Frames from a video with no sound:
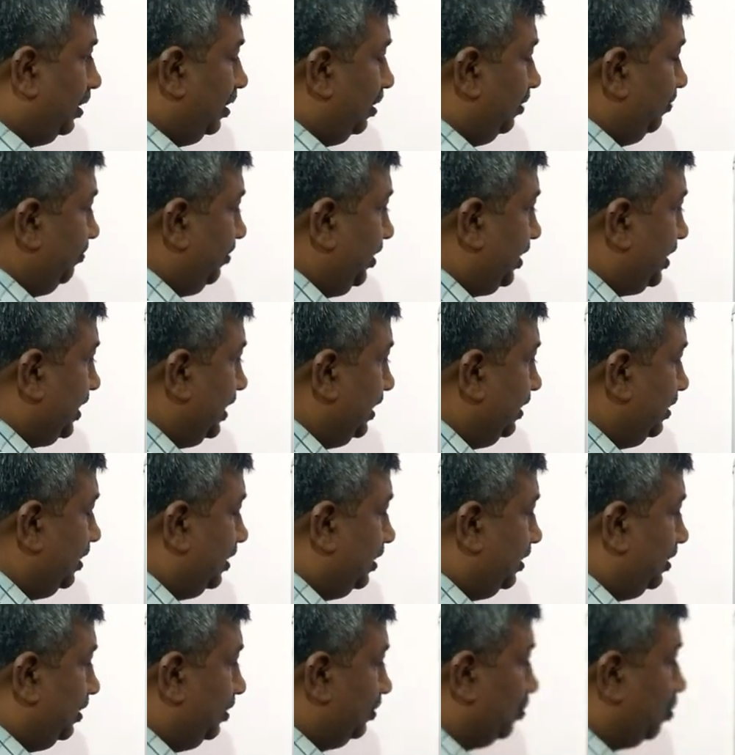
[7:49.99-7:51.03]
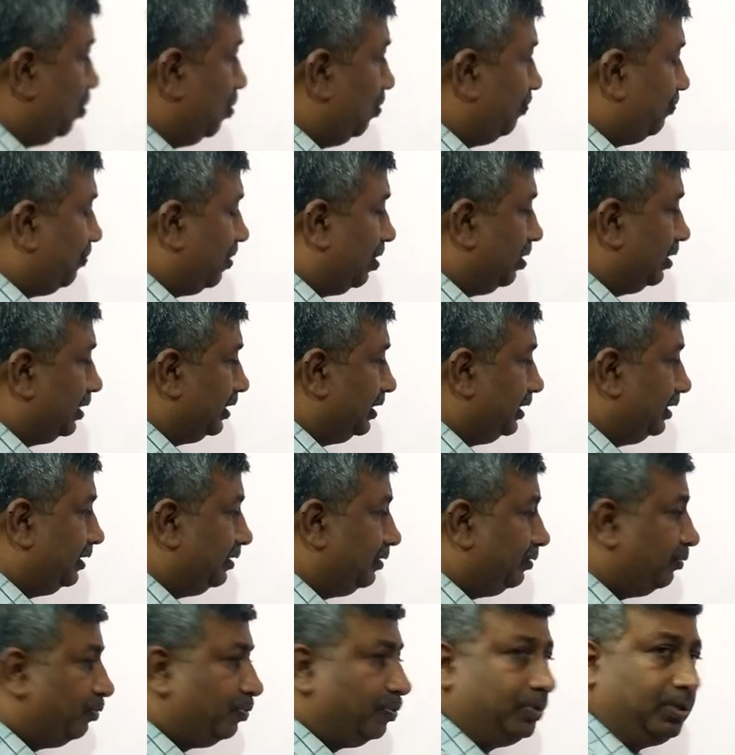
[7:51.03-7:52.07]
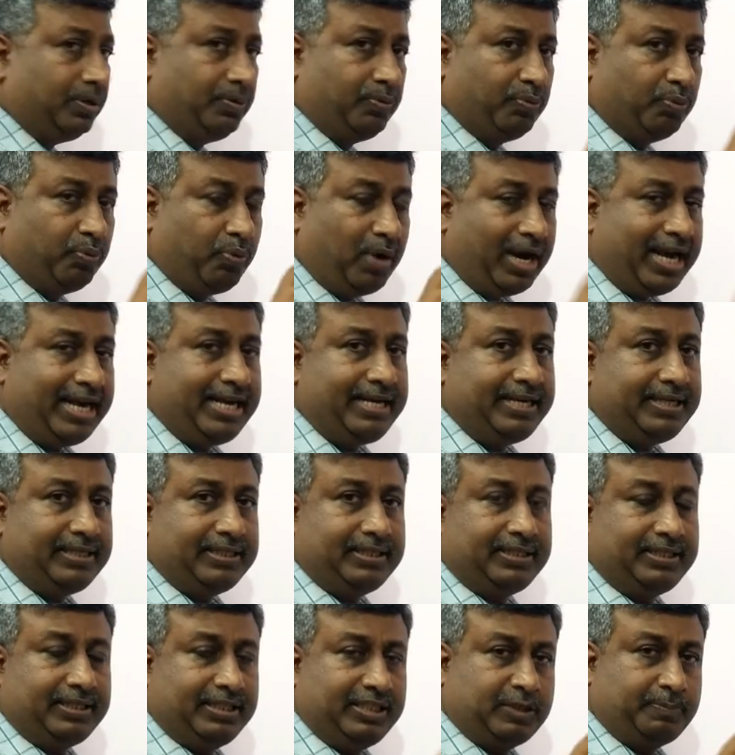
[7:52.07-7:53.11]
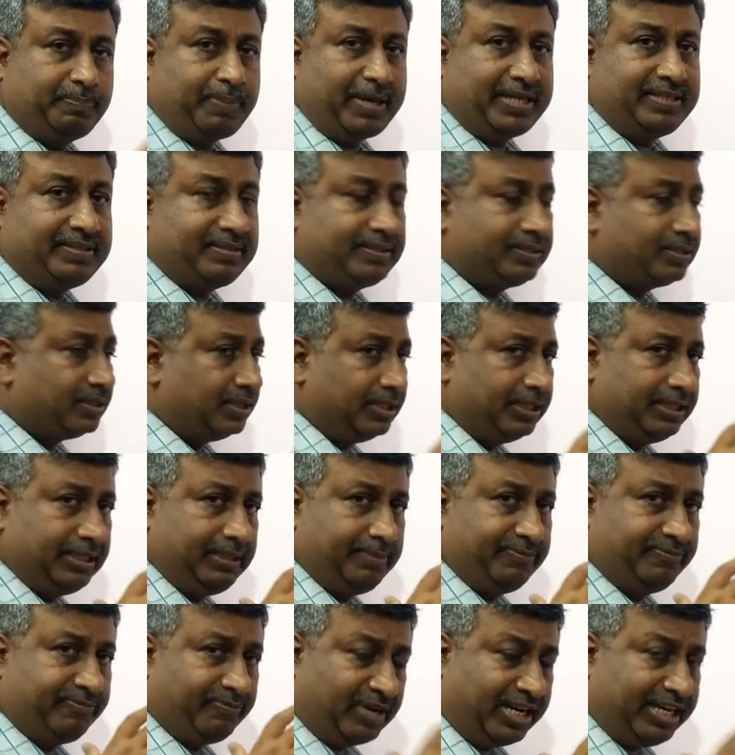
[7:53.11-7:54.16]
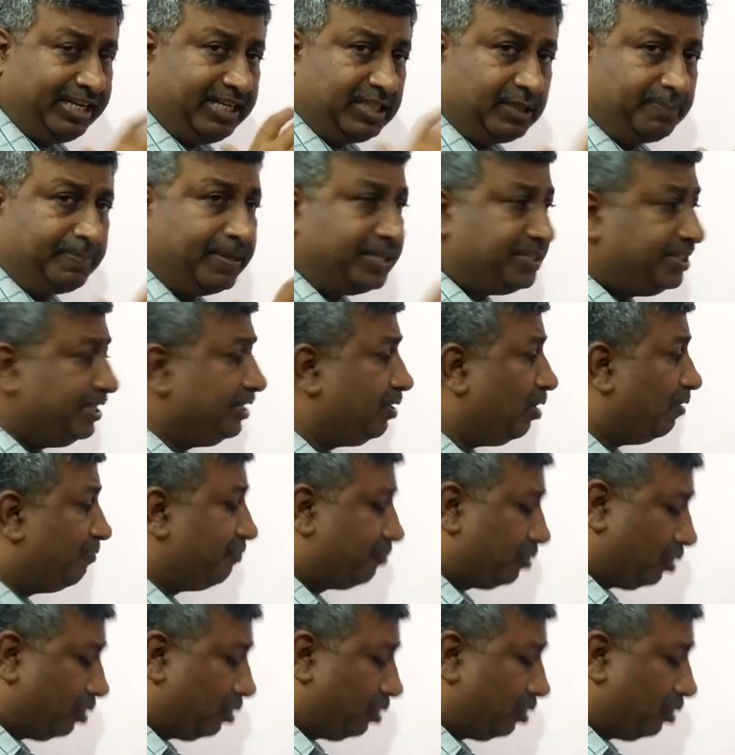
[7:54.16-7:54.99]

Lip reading: we can go for wide spacing of